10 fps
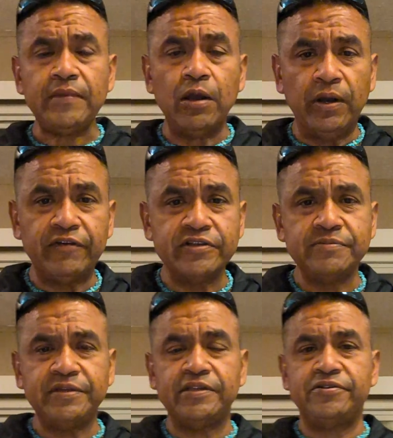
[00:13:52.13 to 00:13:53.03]
However, it
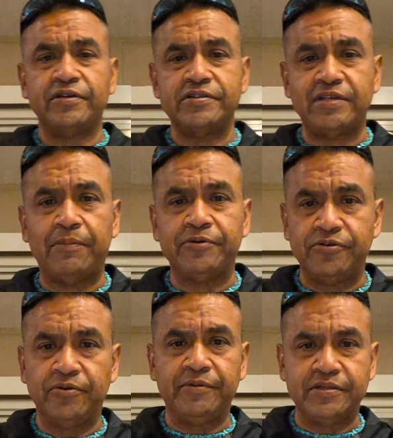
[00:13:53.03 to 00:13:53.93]
doesn't mean that you're going to stop what
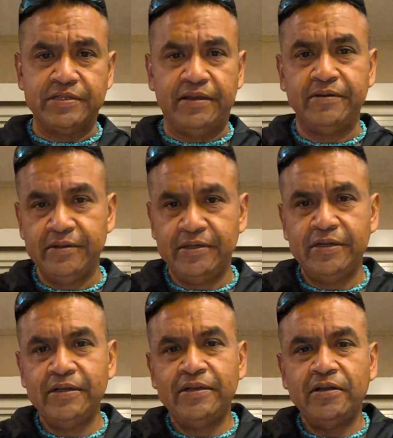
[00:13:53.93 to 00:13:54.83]
you're doing because
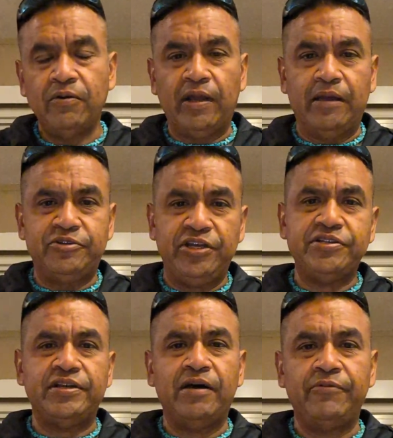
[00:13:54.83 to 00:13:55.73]
I'm
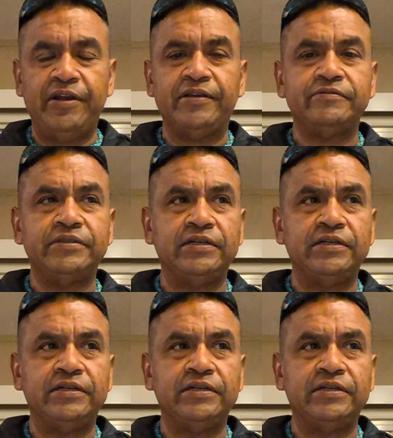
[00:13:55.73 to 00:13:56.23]
changing now, I'm ready.